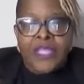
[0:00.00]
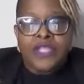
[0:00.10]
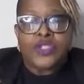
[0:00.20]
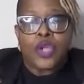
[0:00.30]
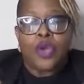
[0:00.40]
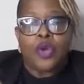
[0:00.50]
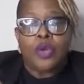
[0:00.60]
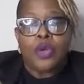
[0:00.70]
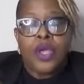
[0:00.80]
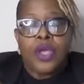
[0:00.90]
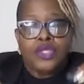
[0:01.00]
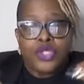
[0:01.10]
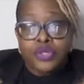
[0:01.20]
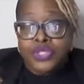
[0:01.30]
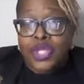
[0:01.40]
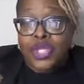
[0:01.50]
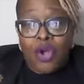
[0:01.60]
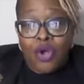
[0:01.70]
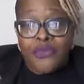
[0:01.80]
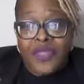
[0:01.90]
So due to
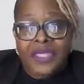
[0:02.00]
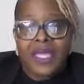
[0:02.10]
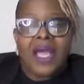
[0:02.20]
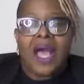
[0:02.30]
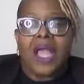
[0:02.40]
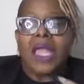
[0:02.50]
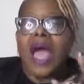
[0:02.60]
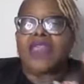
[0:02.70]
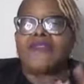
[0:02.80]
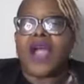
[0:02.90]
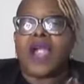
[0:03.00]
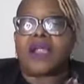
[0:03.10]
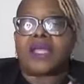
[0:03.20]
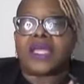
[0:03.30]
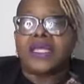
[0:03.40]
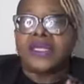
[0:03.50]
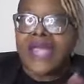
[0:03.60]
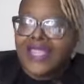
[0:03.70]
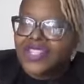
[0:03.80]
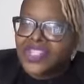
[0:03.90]
COVID, a lot of our
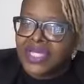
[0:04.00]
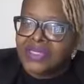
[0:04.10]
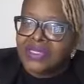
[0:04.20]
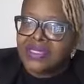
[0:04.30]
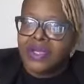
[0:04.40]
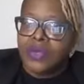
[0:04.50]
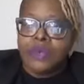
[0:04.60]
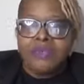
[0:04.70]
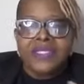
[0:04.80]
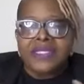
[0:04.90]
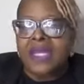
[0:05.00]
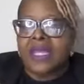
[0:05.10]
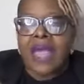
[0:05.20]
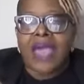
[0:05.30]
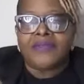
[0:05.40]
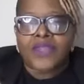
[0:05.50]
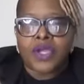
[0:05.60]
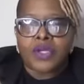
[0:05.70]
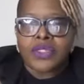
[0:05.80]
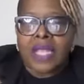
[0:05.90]
connections, we're missing a lot of
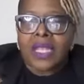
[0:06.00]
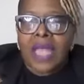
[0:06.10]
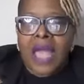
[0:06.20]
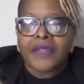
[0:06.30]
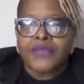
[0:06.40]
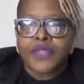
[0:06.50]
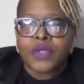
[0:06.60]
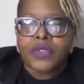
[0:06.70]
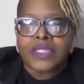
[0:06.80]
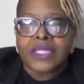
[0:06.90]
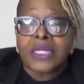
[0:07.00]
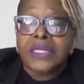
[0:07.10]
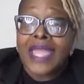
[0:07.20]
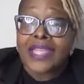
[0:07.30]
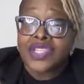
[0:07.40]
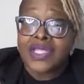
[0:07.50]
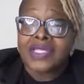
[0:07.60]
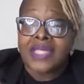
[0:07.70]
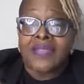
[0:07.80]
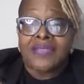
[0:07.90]
those connections.
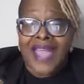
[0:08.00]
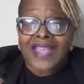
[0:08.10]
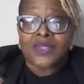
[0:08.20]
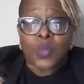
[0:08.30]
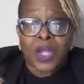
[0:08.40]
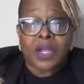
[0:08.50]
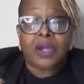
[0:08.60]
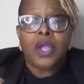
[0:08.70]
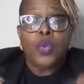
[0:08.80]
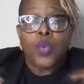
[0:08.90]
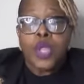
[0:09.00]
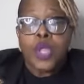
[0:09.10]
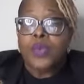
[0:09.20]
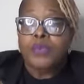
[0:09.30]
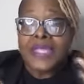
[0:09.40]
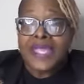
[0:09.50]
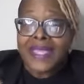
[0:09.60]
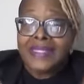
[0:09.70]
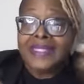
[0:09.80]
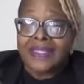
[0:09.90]
And that's where we would
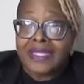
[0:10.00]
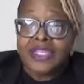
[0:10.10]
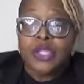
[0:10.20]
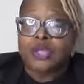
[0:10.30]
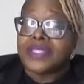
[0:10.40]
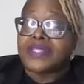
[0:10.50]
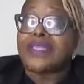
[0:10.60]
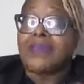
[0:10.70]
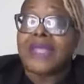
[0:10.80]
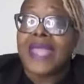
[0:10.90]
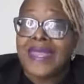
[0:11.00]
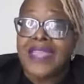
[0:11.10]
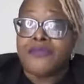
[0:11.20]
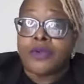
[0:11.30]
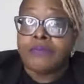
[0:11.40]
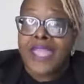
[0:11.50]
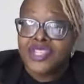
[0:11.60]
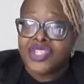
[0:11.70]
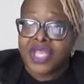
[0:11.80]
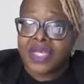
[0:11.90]
begin to, you know, disseminate
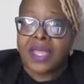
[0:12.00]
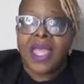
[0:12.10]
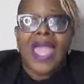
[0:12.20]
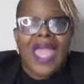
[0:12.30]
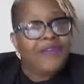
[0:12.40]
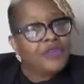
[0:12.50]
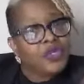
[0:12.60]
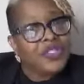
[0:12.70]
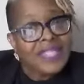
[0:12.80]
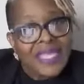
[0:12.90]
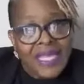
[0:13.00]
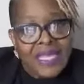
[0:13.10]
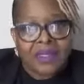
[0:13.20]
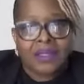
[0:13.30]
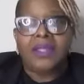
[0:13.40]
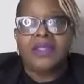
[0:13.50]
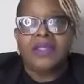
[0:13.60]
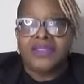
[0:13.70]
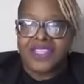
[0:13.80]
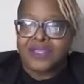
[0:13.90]
information. Have you seen
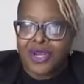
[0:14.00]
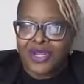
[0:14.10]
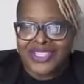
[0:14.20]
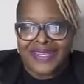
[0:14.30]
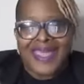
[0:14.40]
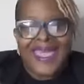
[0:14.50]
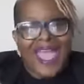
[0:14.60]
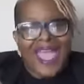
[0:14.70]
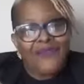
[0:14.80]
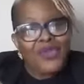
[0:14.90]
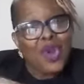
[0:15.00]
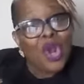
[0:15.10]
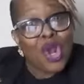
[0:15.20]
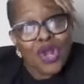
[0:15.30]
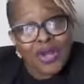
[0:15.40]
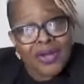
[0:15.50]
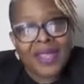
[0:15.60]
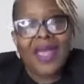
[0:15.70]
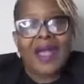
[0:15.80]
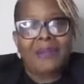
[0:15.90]
this person? Have you heard
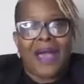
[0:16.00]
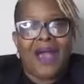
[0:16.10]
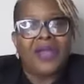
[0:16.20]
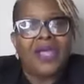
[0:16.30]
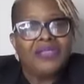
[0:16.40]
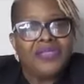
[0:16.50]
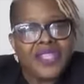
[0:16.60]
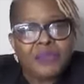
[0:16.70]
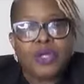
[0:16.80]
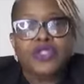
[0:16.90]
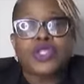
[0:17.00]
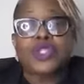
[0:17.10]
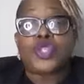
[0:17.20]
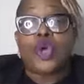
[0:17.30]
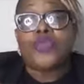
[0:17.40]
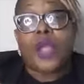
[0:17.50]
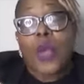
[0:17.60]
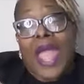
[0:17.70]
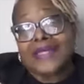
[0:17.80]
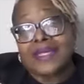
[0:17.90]
about this person? So
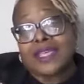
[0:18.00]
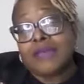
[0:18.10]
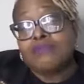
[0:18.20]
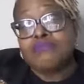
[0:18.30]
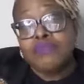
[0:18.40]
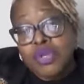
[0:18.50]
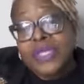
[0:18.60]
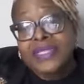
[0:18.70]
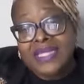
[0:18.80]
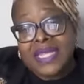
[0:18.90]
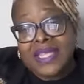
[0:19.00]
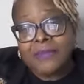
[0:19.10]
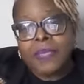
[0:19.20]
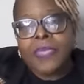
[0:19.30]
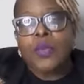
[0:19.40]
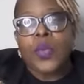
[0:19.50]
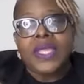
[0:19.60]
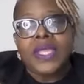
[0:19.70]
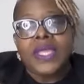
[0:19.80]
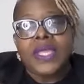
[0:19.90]
that as a community, we
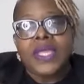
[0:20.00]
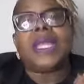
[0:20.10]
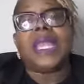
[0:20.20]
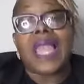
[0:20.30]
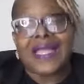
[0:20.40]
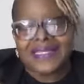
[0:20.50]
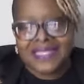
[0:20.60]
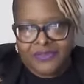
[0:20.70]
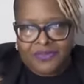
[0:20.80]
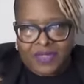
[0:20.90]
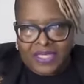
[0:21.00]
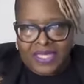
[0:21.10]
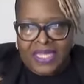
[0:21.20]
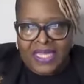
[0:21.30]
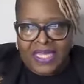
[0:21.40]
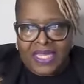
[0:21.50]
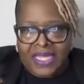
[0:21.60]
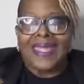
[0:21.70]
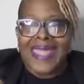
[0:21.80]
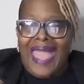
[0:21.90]
could collectively
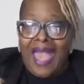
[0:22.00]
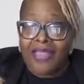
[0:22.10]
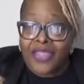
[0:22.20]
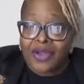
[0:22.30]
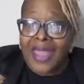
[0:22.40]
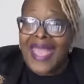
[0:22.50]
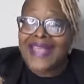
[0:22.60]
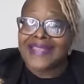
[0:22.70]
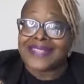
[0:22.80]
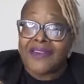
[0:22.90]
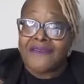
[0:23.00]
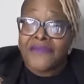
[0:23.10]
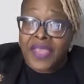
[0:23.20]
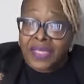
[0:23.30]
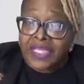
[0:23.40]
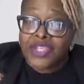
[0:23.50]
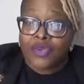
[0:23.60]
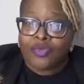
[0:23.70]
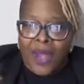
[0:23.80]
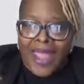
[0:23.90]
gather as a village
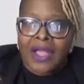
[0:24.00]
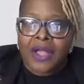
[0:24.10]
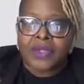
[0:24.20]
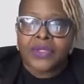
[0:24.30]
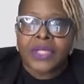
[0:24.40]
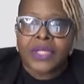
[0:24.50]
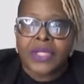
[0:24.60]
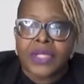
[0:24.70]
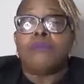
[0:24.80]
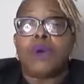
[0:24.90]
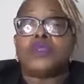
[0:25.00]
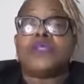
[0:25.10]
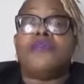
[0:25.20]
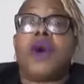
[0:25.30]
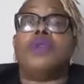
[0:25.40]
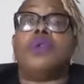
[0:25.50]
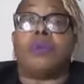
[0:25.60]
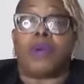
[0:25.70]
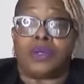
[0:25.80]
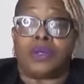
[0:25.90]
around our most vulnerable.